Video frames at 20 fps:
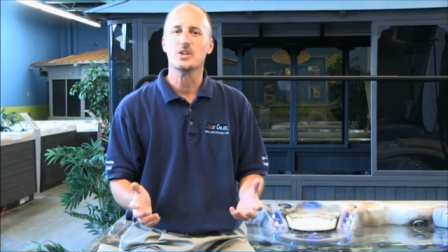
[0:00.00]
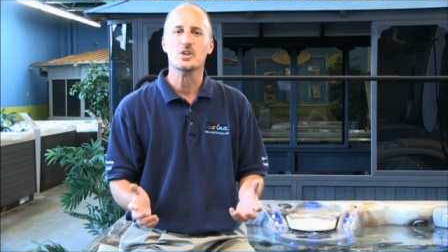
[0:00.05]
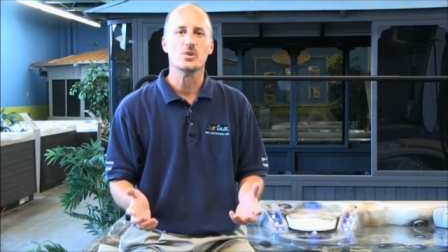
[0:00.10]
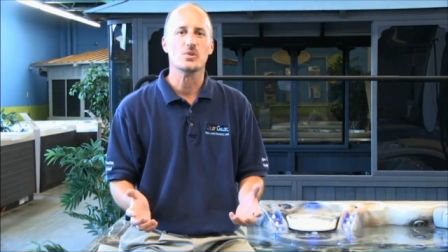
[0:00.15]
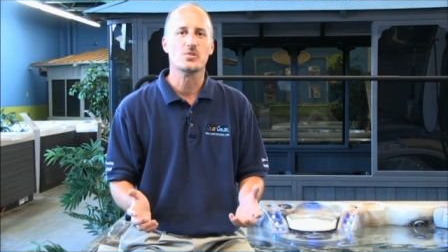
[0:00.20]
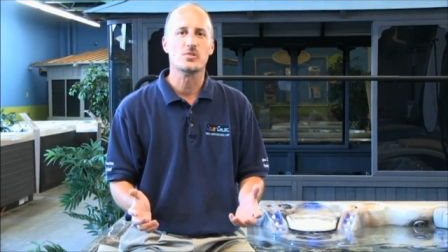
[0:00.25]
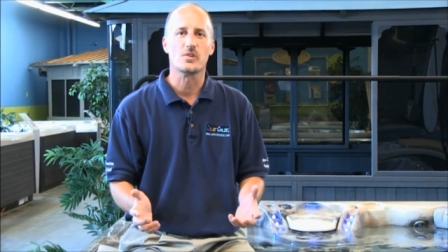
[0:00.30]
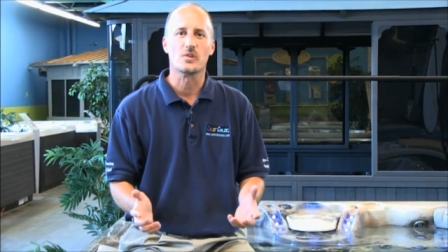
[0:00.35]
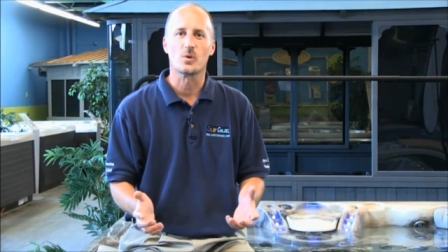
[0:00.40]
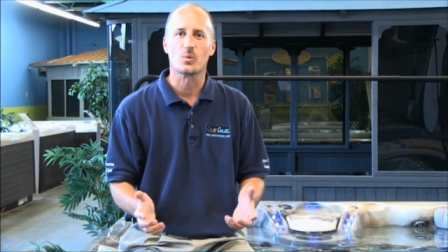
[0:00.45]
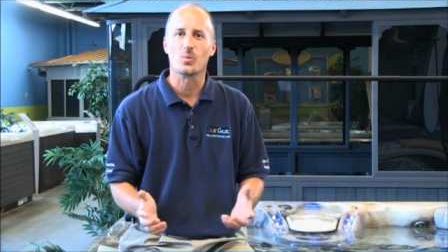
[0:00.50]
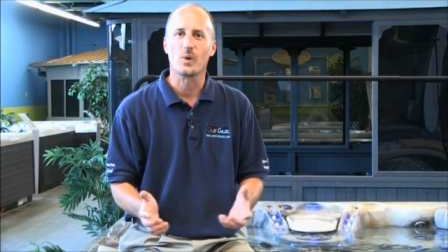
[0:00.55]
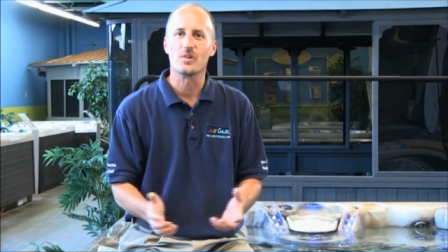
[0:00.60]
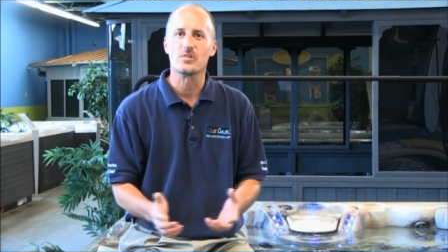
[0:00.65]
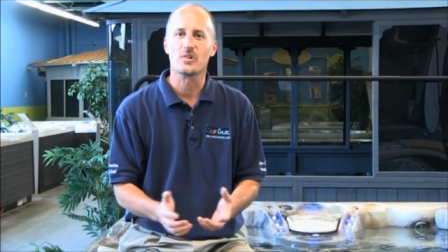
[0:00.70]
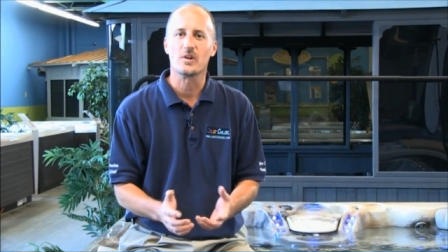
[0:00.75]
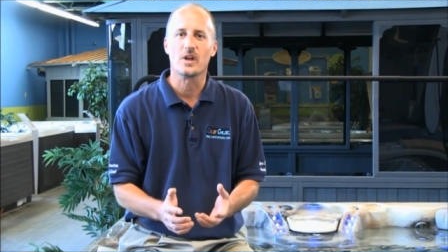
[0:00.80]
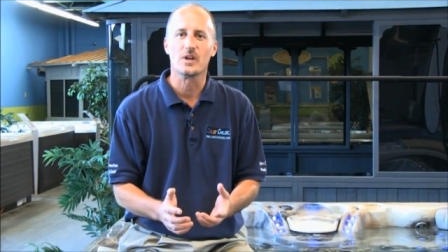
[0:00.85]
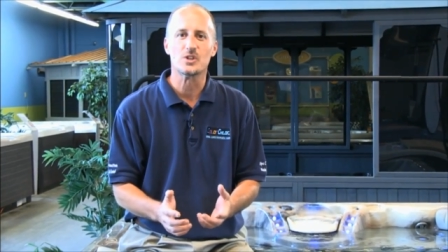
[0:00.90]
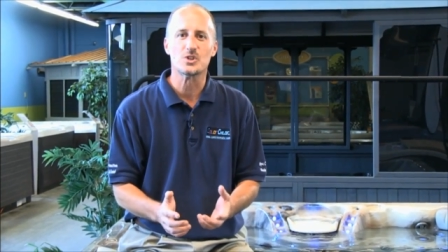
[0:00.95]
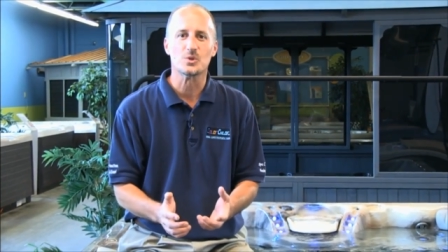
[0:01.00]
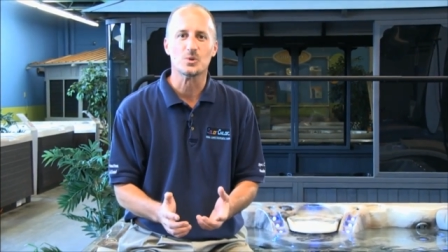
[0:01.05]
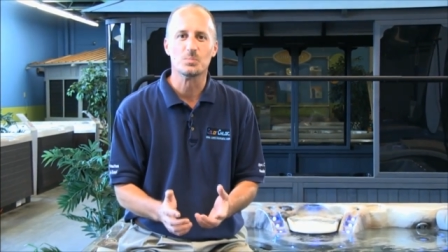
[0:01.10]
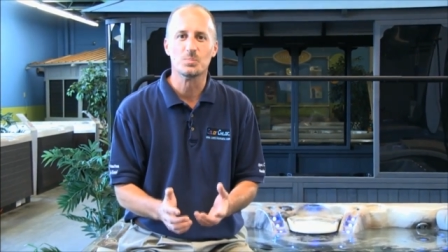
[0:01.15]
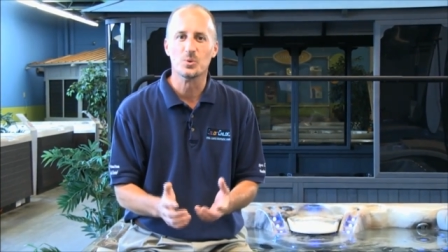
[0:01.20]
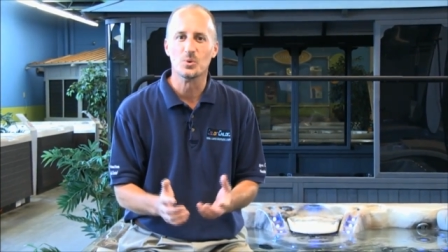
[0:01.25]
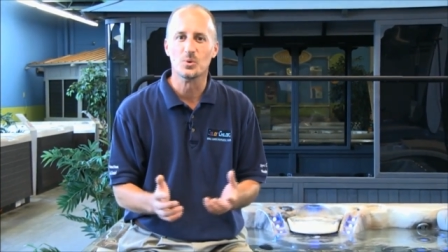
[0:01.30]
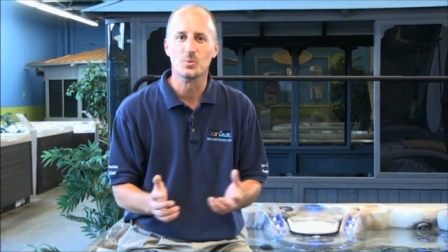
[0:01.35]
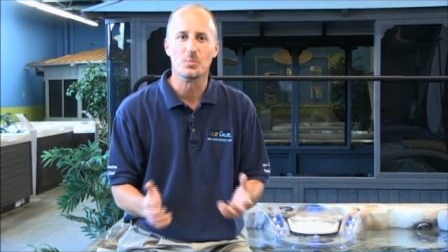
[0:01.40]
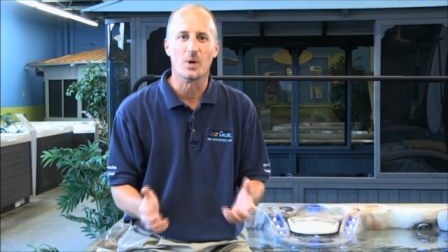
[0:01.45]
use in the residential
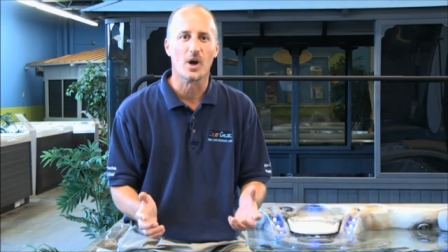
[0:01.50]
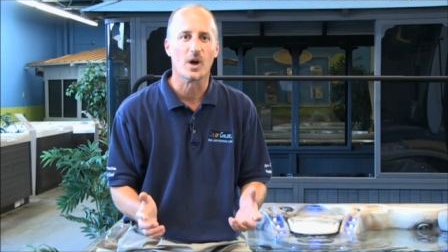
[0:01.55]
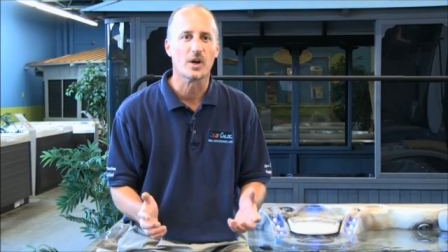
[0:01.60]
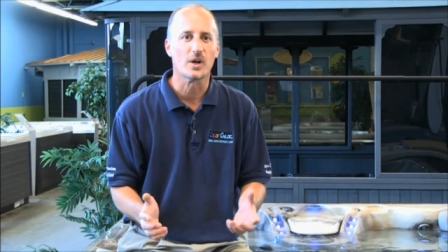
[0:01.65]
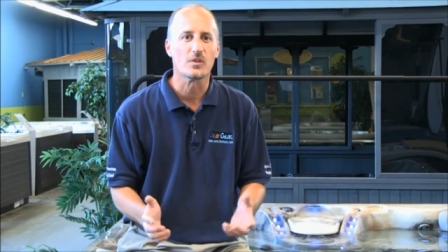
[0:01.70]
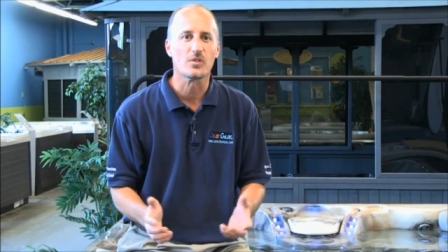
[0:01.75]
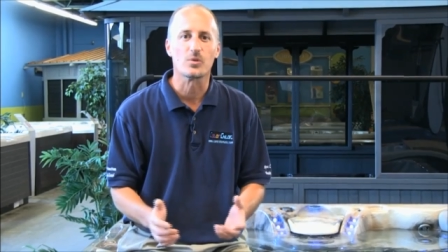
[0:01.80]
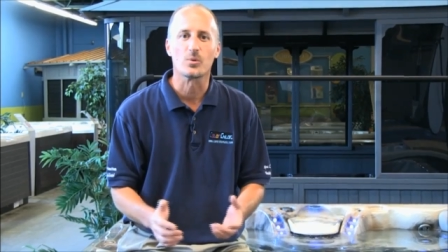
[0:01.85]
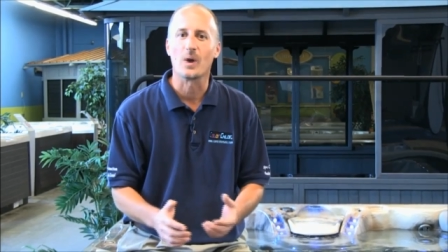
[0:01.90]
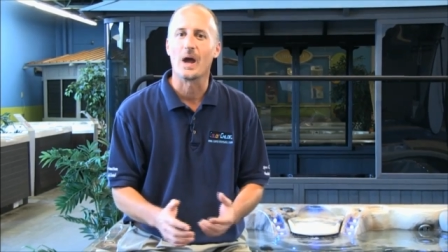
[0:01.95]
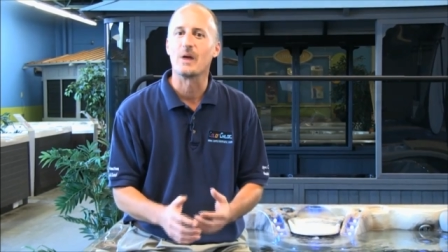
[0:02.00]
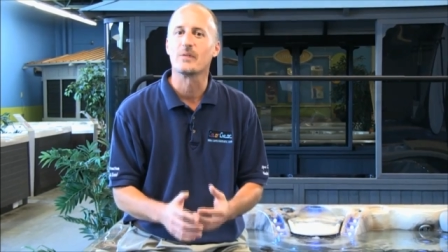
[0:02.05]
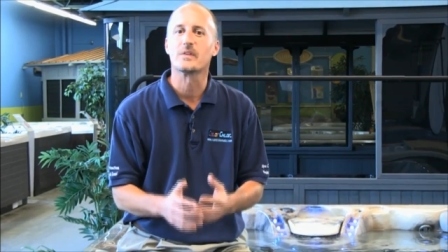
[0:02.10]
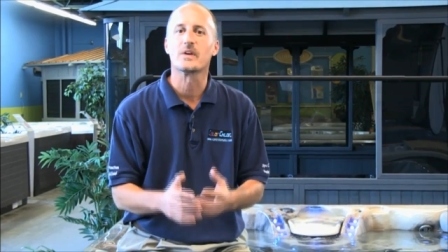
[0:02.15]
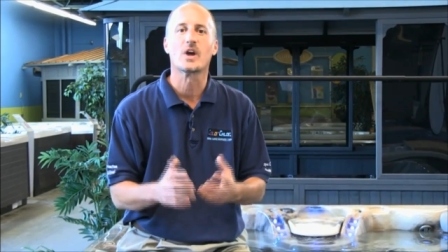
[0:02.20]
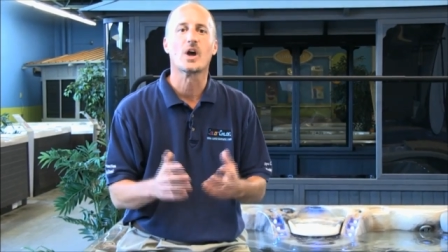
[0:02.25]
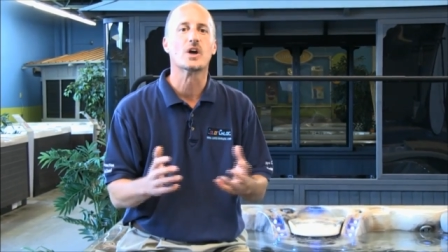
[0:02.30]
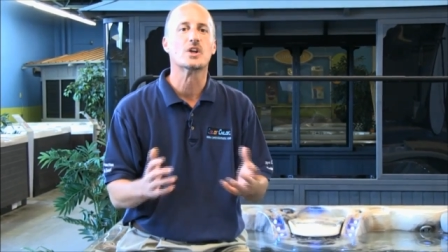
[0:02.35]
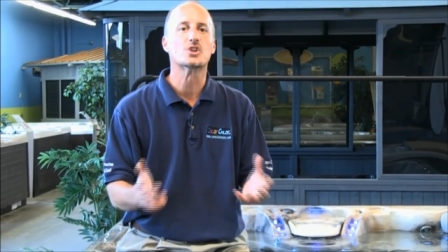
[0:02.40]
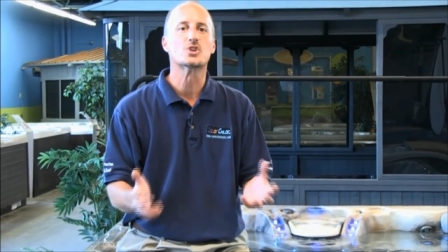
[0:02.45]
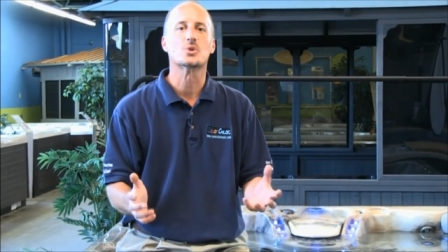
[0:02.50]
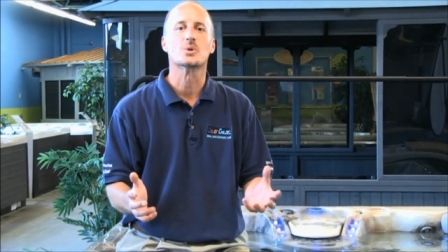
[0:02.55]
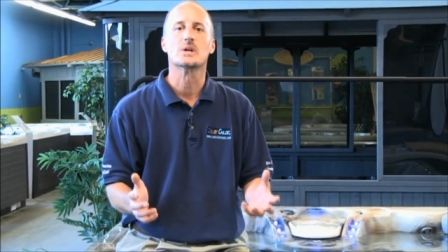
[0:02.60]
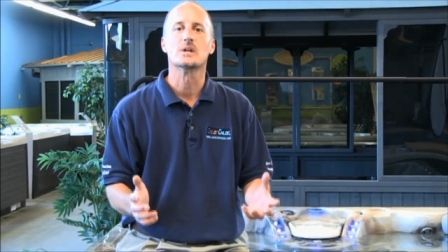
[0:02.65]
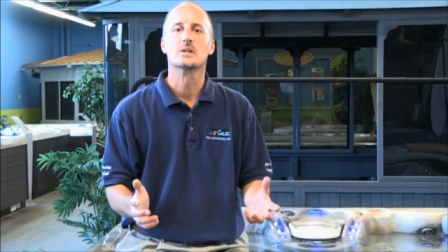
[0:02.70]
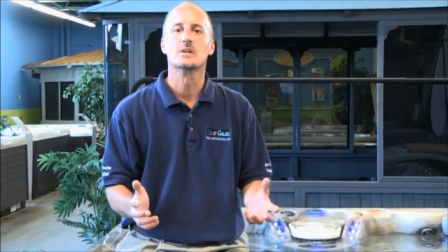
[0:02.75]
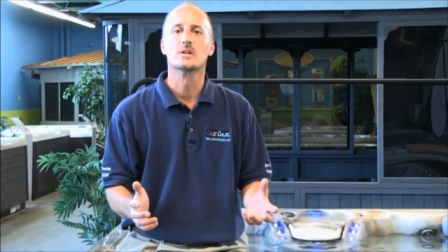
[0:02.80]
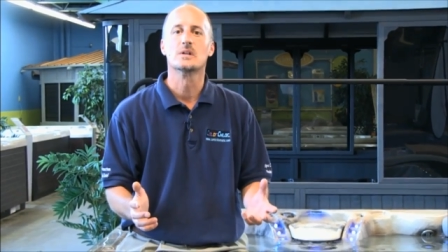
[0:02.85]
pool market throughout the country.